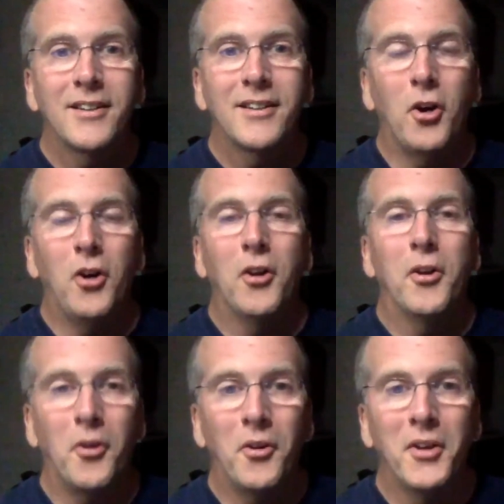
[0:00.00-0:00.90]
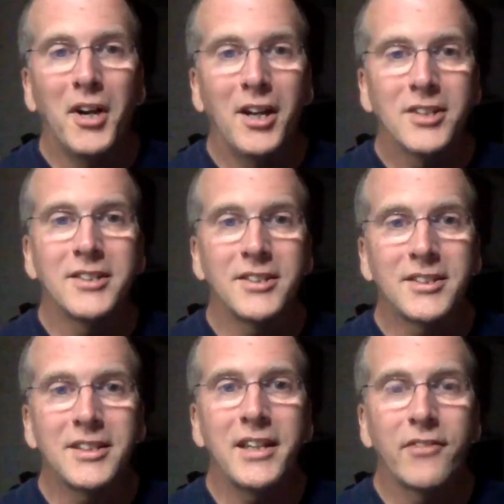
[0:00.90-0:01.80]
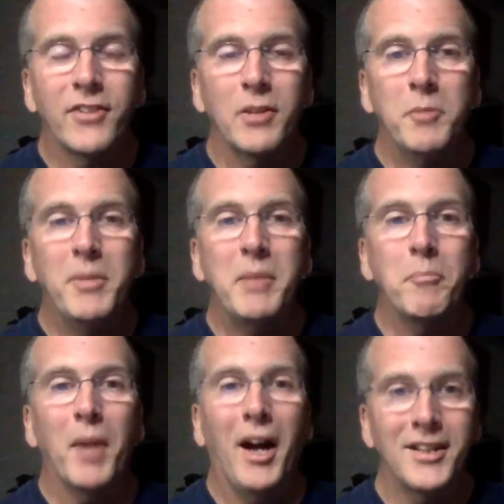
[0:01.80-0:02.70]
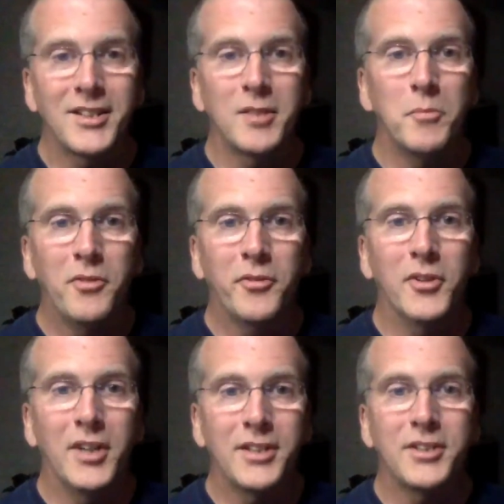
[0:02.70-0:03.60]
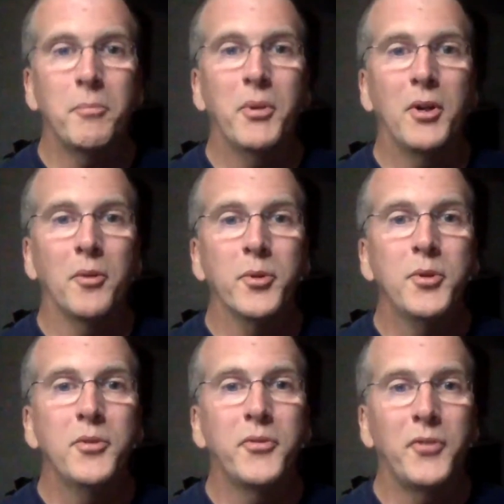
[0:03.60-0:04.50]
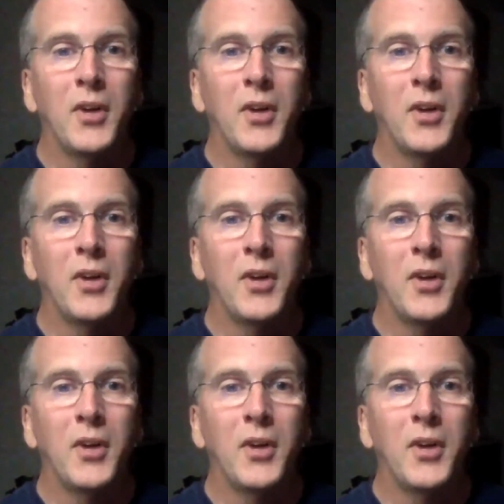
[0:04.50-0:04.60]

called on us to see if it would be possible for us to put a roof